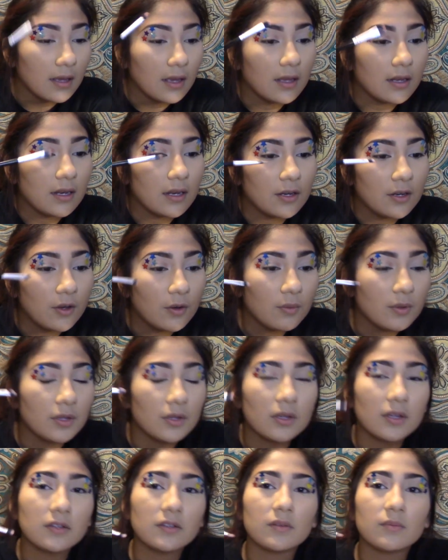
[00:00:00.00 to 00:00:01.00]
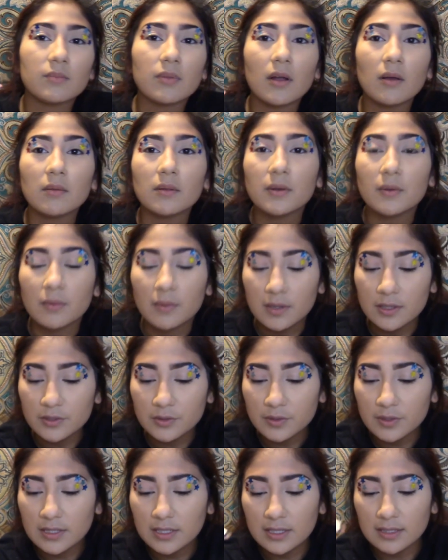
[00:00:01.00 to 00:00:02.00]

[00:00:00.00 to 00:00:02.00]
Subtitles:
And I know what you guys are probably wondering,